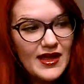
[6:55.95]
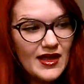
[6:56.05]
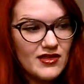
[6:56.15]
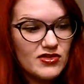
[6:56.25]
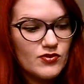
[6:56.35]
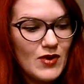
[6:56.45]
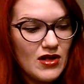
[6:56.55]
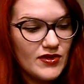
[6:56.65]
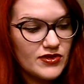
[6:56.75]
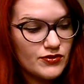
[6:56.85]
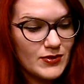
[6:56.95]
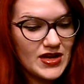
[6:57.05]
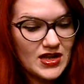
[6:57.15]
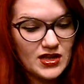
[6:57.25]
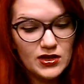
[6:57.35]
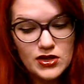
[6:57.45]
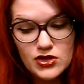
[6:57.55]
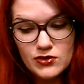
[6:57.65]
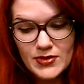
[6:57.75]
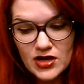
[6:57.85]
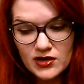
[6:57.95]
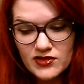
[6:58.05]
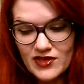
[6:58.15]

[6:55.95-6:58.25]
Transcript: as well as reading new books.